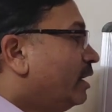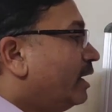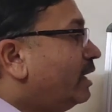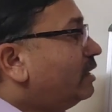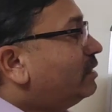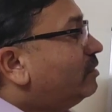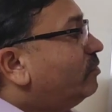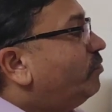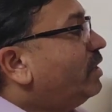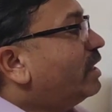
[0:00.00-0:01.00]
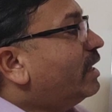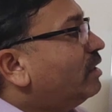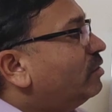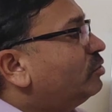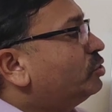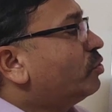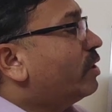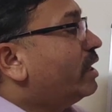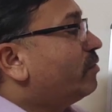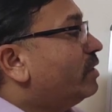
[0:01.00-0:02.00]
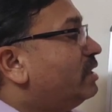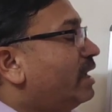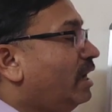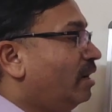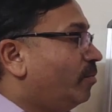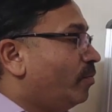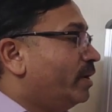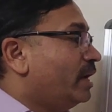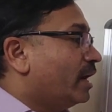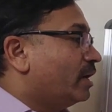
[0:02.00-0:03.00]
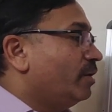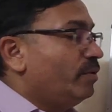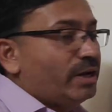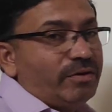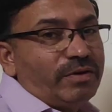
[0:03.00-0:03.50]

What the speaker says: And we can show it with the help of an activity.